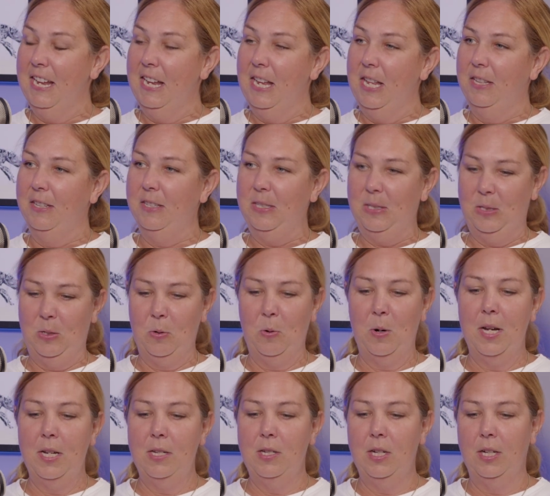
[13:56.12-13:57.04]
the
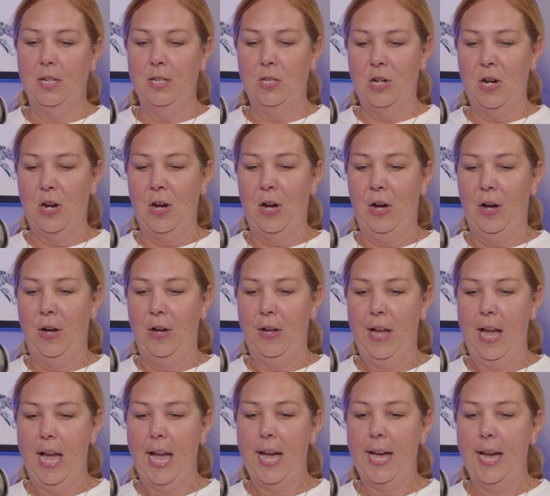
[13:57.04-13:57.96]
story took a
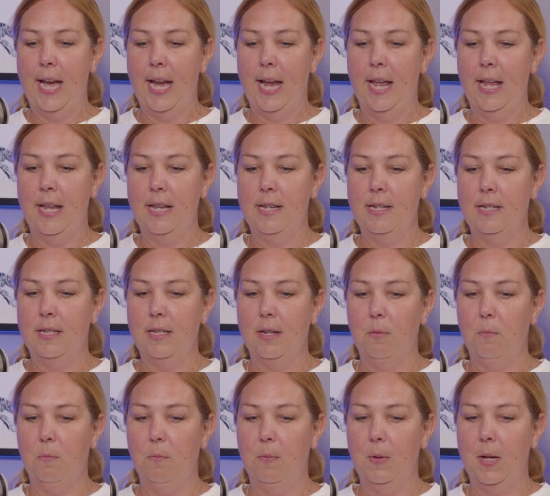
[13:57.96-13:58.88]
turn and
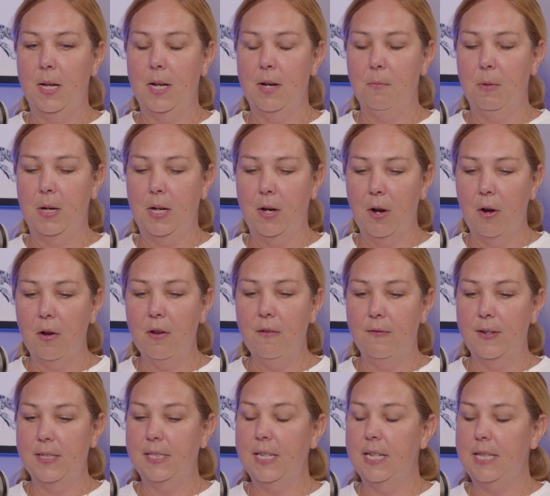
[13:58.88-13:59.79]
we we go to
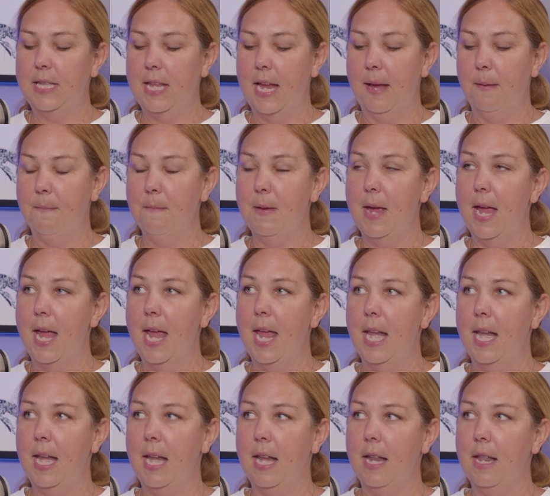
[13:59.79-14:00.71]
visit them
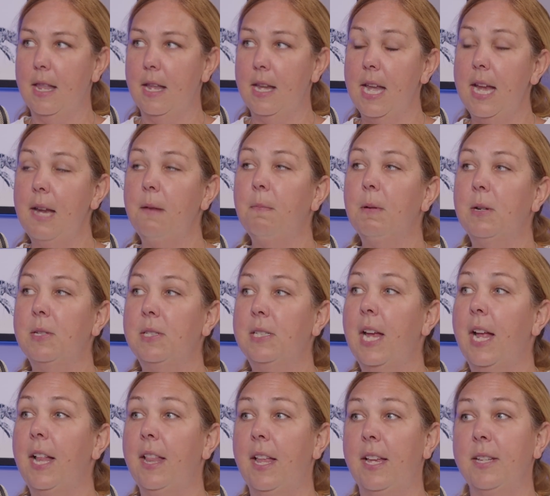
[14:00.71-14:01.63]
and the neighbors
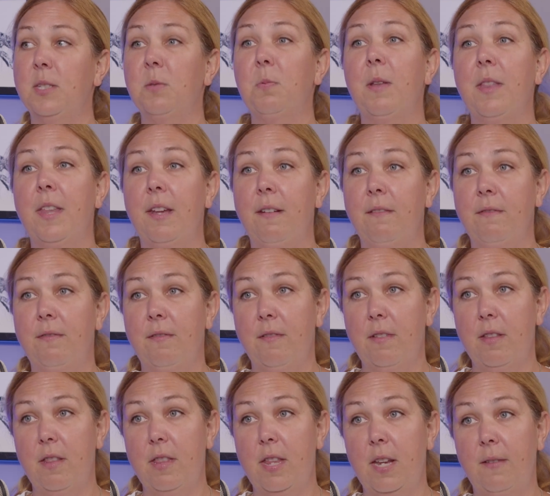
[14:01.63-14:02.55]
tell us, well, they've
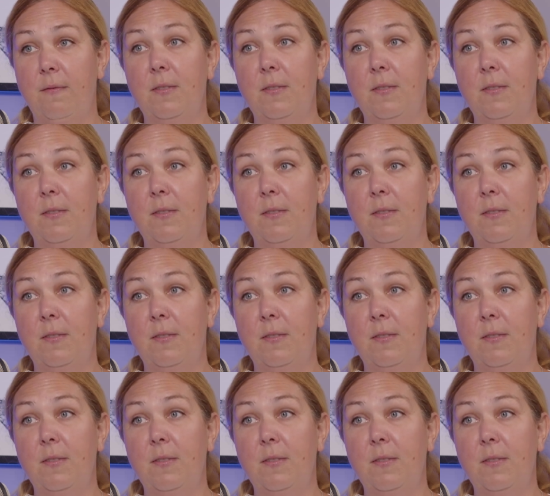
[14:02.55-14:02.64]
they've